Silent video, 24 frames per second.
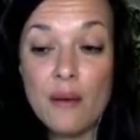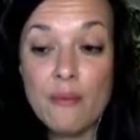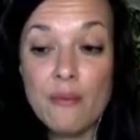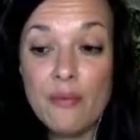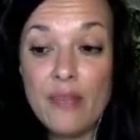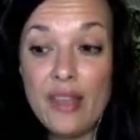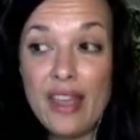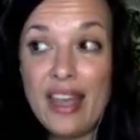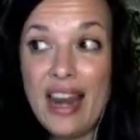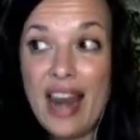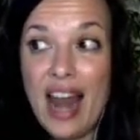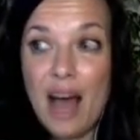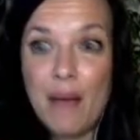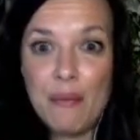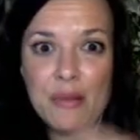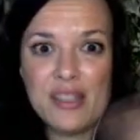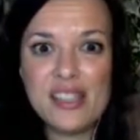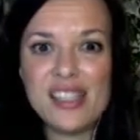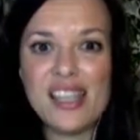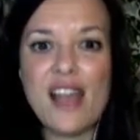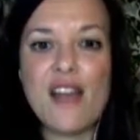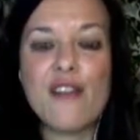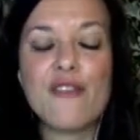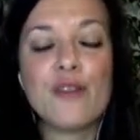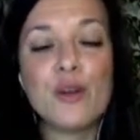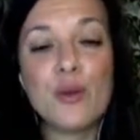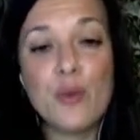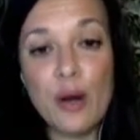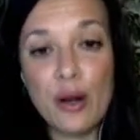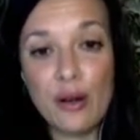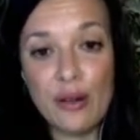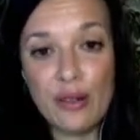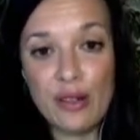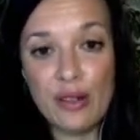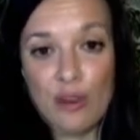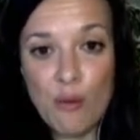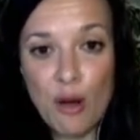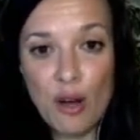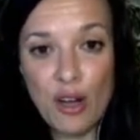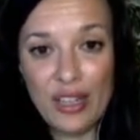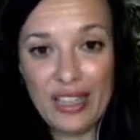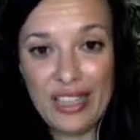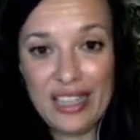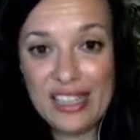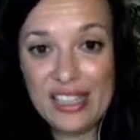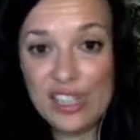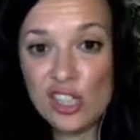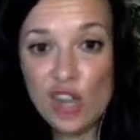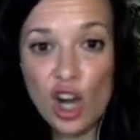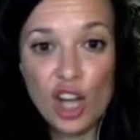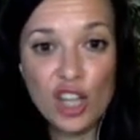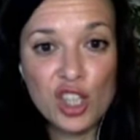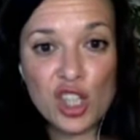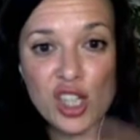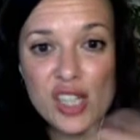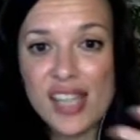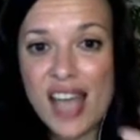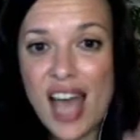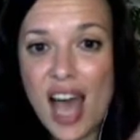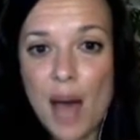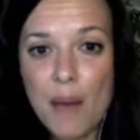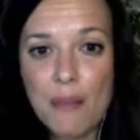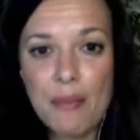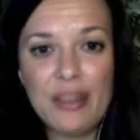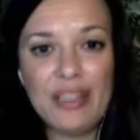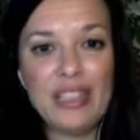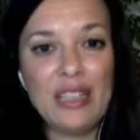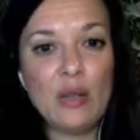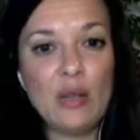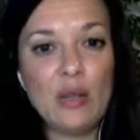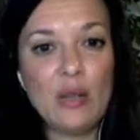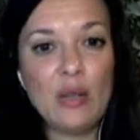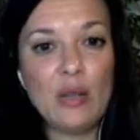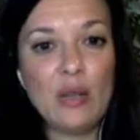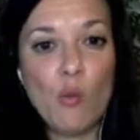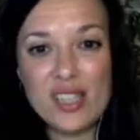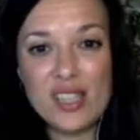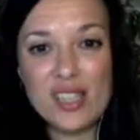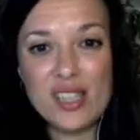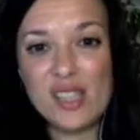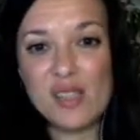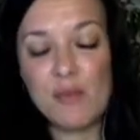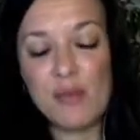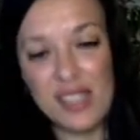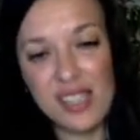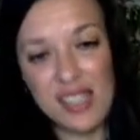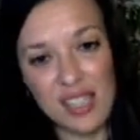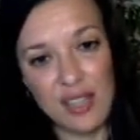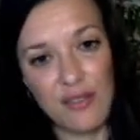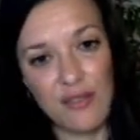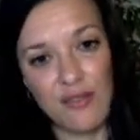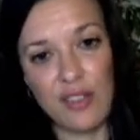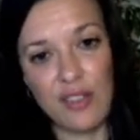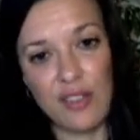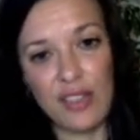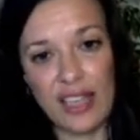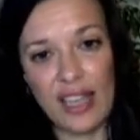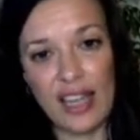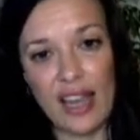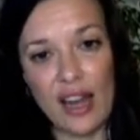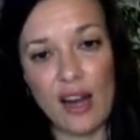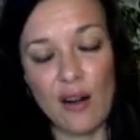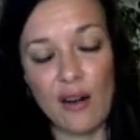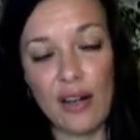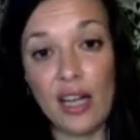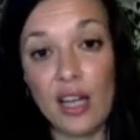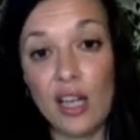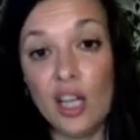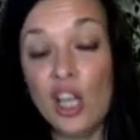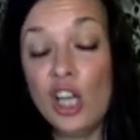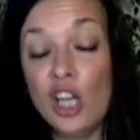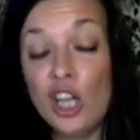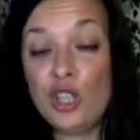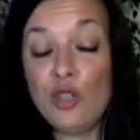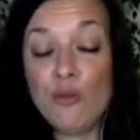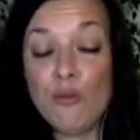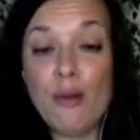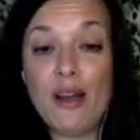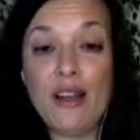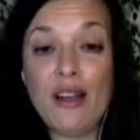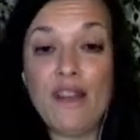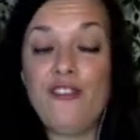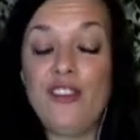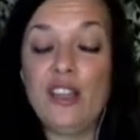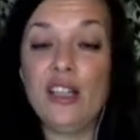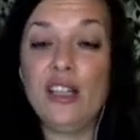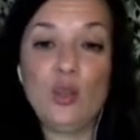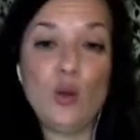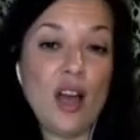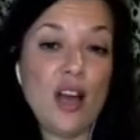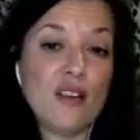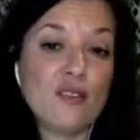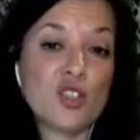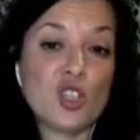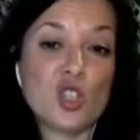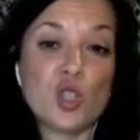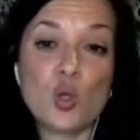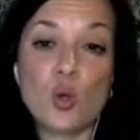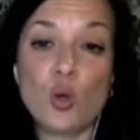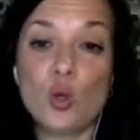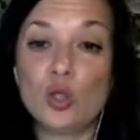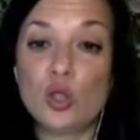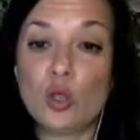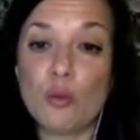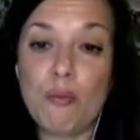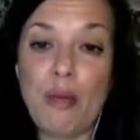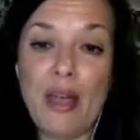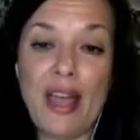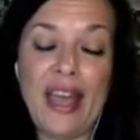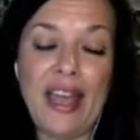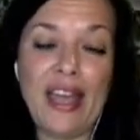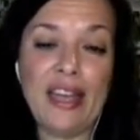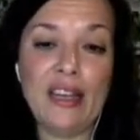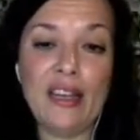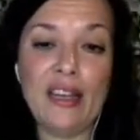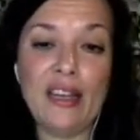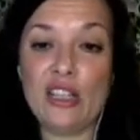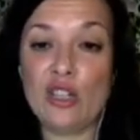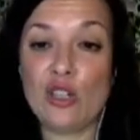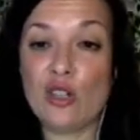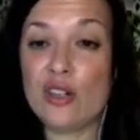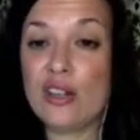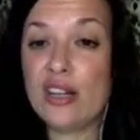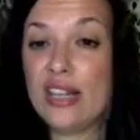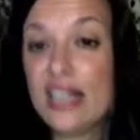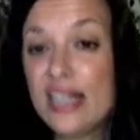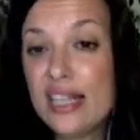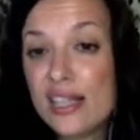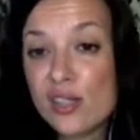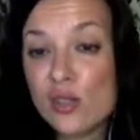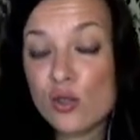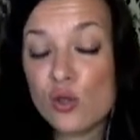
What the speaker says: it happens everywhere in our body. It's not just happening in one specific area. You might feel like you have shoulder pain and your knees are